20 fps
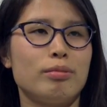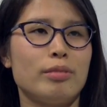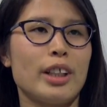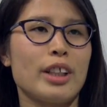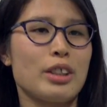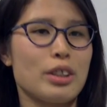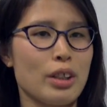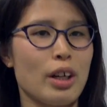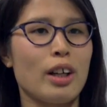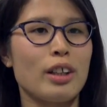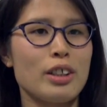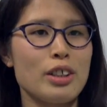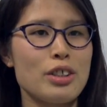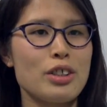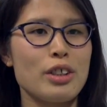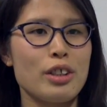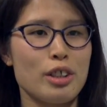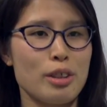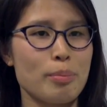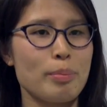acknowledge
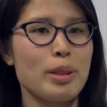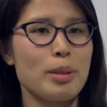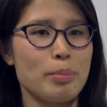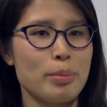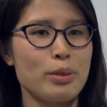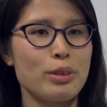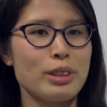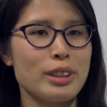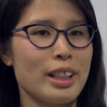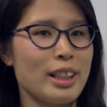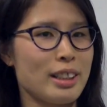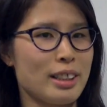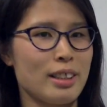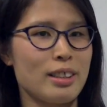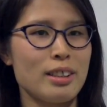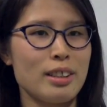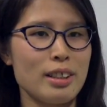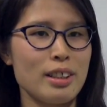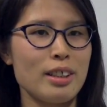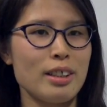other people's
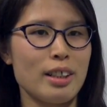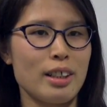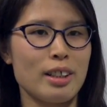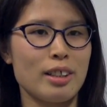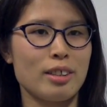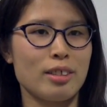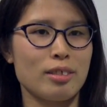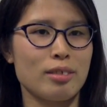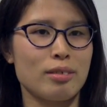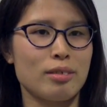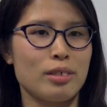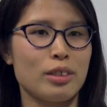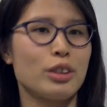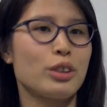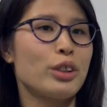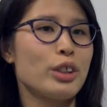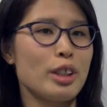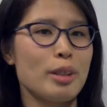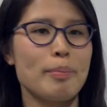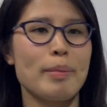identity and
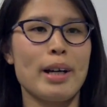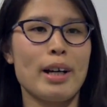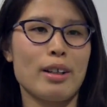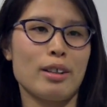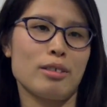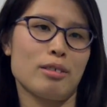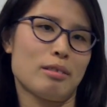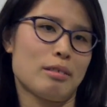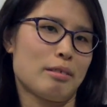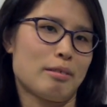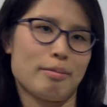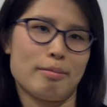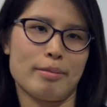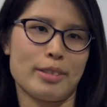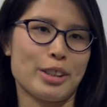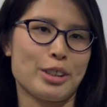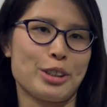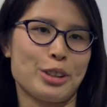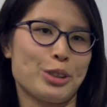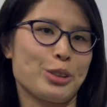learn about
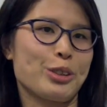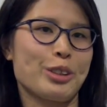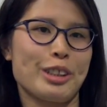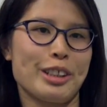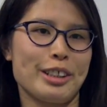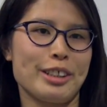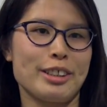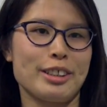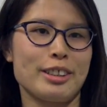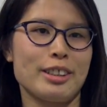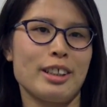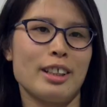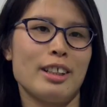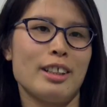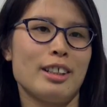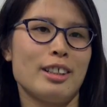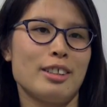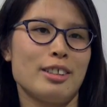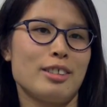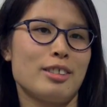their stories
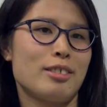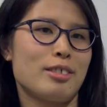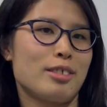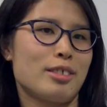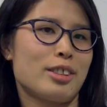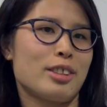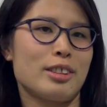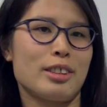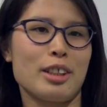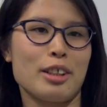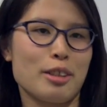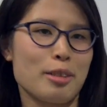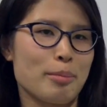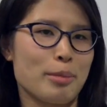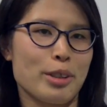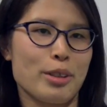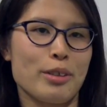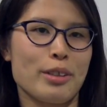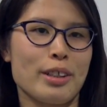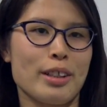to let them
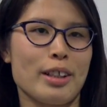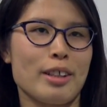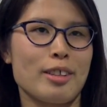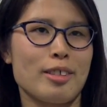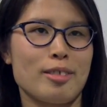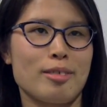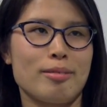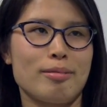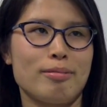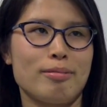know that